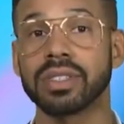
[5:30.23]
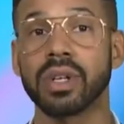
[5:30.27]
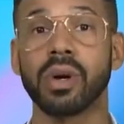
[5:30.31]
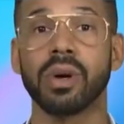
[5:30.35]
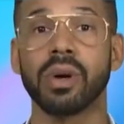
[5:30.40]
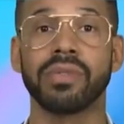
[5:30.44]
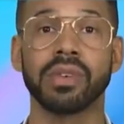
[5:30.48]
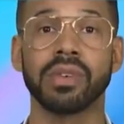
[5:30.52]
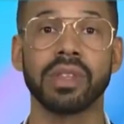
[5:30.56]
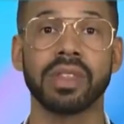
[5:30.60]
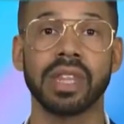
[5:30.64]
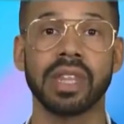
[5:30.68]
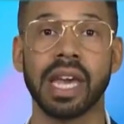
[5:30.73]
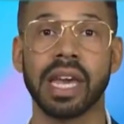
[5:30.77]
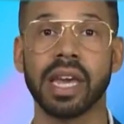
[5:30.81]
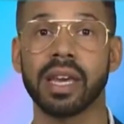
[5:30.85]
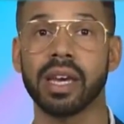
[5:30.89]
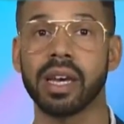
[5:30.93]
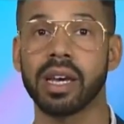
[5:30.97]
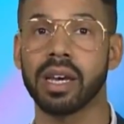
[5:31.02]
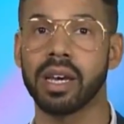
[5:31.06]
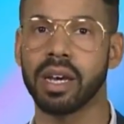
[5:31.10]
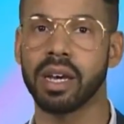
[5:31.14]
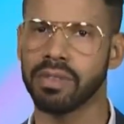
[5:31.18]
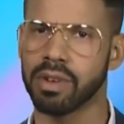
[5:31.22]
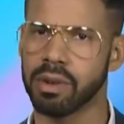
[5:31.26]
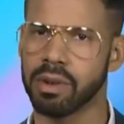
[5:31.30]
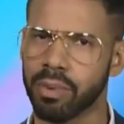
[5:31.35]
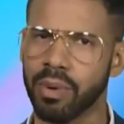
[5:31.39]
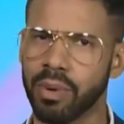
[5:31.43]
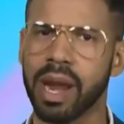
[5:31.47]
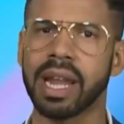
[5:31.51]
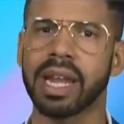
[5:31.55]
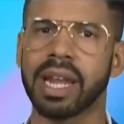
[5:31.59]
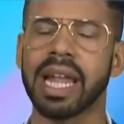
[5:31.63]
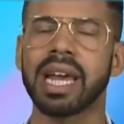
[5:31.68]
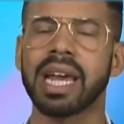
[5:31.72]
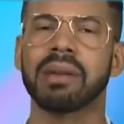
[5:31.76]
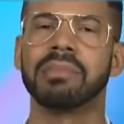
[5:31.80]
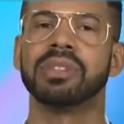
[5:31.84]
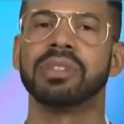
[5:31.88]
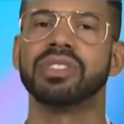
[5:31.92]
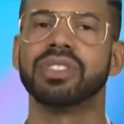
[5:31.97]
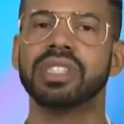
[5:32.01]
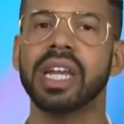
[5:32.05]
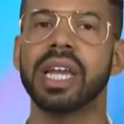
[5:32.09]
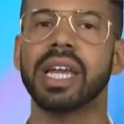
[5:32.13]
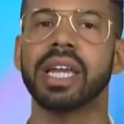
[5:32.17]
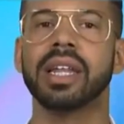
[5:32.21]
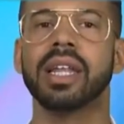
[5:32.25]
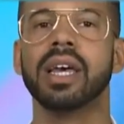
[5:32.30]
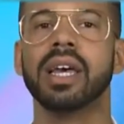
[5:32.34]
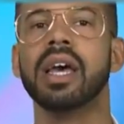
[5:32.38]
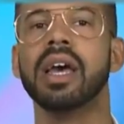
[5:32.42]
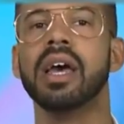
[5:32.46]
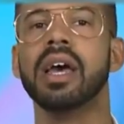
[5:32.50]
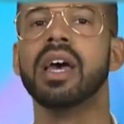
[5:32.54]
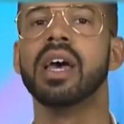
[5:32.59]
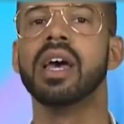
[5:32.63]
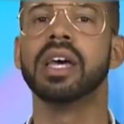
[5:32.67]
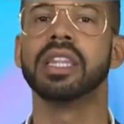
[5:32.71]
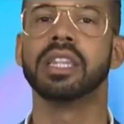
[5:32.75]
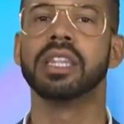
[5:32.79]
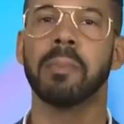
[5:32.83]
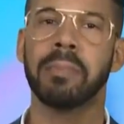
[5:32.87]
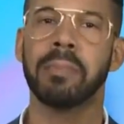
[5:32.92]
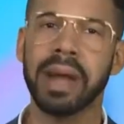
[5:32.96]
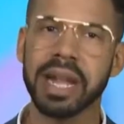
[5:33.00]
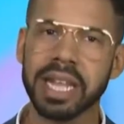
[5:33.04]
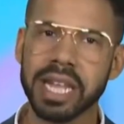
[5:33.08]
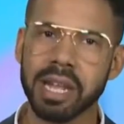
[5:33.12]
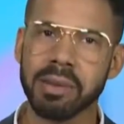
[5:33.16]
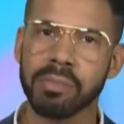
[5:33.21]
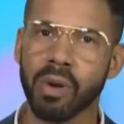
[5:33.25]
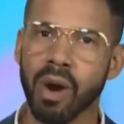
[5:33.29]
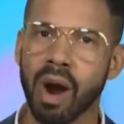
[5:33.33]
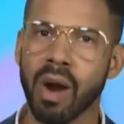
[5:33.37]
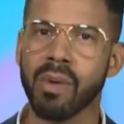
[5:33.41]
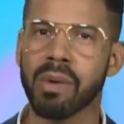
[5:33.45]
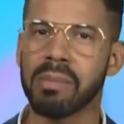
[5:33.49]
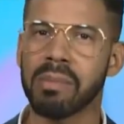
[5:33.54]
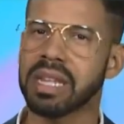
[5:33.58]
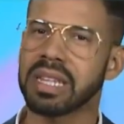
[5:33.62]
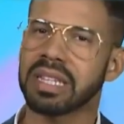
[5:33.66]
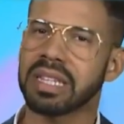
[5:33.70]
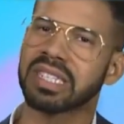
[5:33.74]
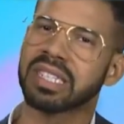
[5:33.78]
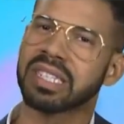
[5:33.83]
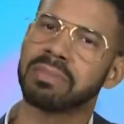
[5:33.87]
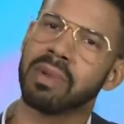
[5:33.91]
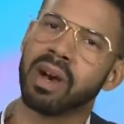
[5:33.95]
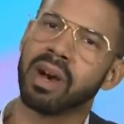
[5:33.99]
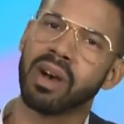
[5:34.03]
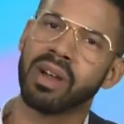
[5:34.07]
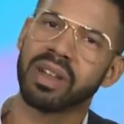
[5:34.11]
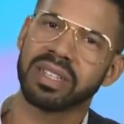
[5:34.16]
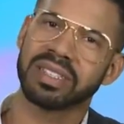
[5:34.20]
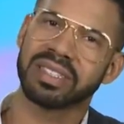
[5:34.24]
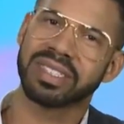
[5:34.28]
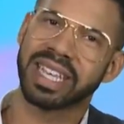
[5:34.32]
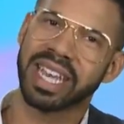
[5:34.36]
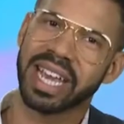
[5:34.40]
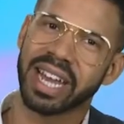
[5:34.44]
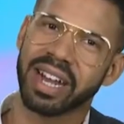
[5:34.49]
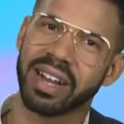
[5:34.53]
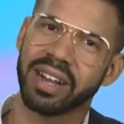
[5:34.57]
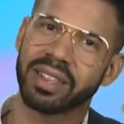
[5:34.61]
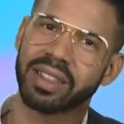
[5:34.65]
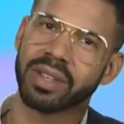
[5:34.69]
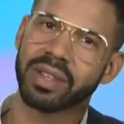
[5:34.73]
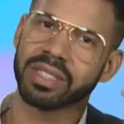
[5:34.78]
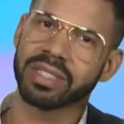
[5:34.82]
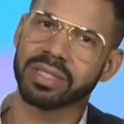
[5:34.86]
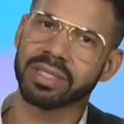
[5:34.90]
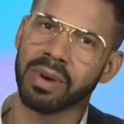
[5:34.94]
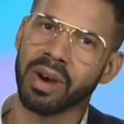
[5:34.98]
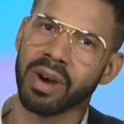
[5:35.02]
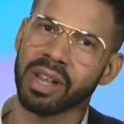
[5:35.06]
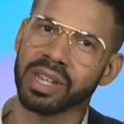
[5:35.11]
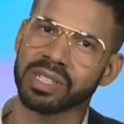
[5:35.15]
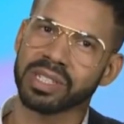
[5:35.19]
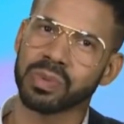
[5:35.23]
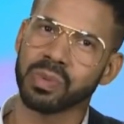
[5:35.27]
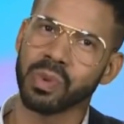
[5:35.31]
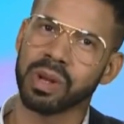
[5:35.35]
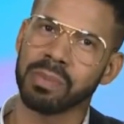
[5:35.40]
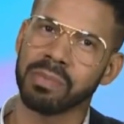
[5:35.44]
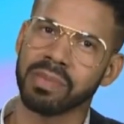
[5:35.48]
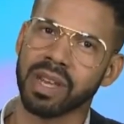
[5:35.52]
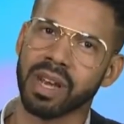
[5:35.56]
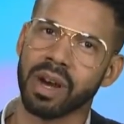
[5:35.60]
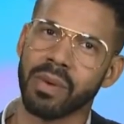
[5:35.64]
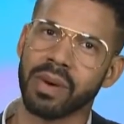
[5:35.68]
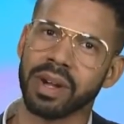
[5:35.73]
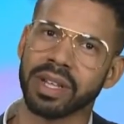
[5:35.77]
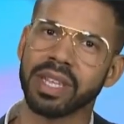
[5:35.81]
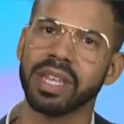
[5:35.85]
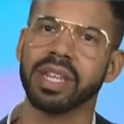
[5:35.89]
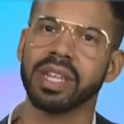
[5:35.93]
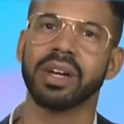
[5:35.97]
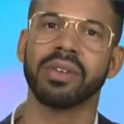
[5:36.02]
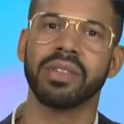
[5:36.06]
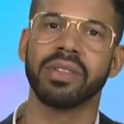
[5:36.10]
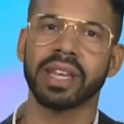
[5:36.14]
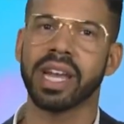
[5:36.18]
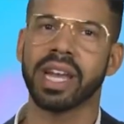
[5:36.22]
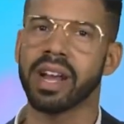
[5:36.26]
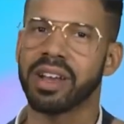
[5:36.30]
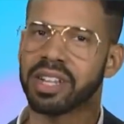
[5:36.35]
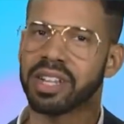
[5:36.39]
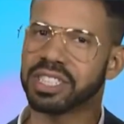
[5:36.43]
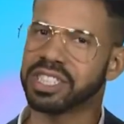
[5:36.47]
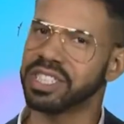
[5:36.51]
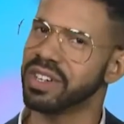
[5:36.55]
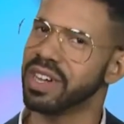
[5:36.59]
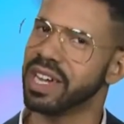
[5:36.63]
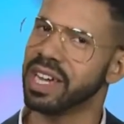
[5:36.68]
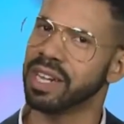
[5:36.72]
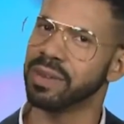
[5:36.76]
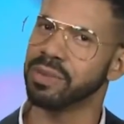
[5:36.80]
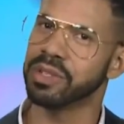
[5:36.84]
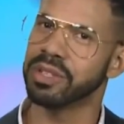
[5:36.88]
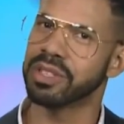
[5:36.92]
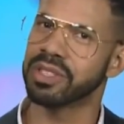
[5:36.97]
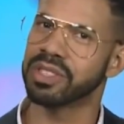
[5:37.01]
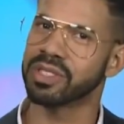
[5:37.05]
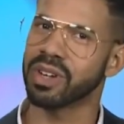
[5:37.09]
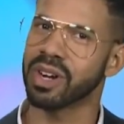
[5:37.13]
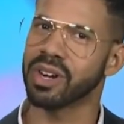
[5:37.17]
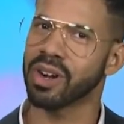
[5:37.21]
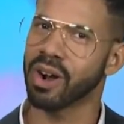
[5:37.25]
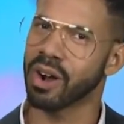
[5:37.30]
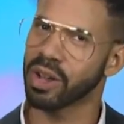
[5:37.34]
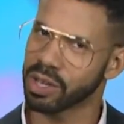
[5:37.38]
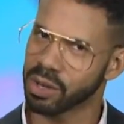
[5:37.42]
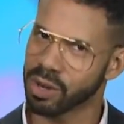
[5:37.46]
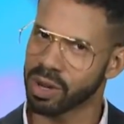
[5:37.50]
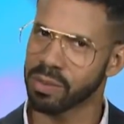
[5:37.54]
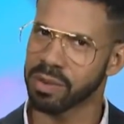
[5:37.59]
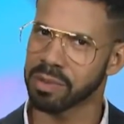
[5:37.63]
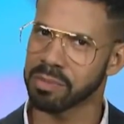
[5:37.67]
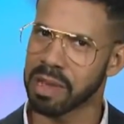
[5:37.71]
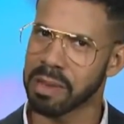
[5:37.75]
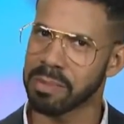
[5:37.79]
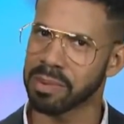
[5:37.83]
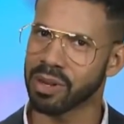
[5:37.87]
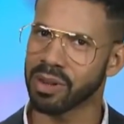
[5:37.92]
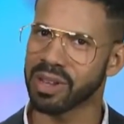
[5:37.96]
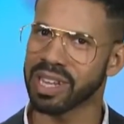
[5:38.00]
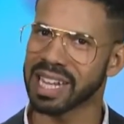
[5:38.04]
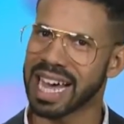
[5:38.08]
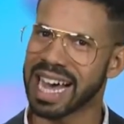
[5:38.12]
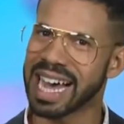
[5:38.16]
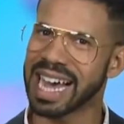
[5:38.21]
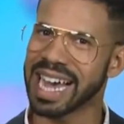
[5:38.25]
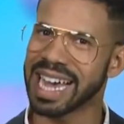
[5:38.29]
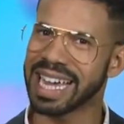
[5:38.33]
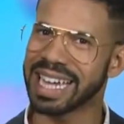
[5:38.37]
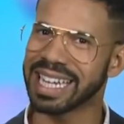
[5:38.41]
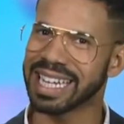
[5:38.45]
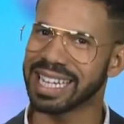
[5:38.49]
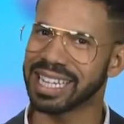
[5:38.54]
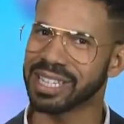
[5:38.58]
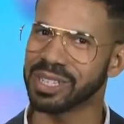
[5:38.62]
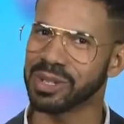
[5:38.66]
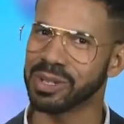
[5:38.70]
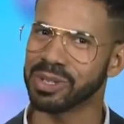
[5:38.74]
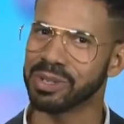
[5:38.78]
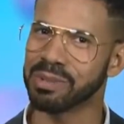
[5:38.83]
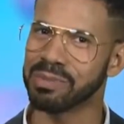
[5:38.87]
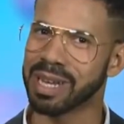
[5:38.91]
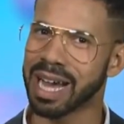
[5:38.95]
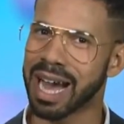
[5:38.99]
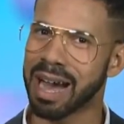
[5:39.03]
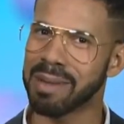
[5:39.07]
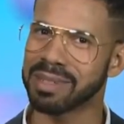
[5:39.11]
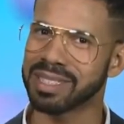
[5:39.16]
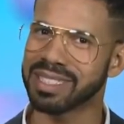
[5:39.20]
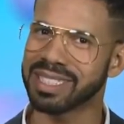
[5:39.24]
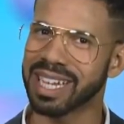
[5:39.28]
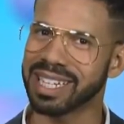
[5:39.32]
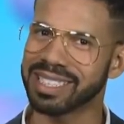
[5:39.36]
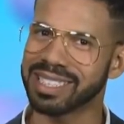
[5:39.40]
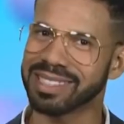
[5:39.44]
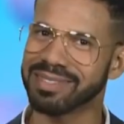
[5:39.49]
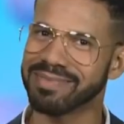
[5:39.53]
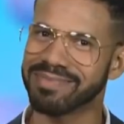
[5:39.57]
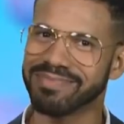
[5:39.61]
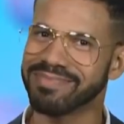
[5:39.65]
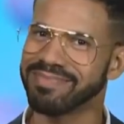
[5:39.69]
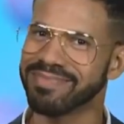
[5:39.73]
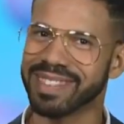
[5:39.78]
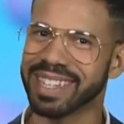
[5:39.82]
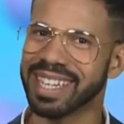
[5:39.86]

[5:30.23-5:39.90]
So if you think of your brain like a machine, the pinion part would be the smallest gear, the smallest one going. You know, the gear that you're in when you start arguing with people online in the YouTube comment section.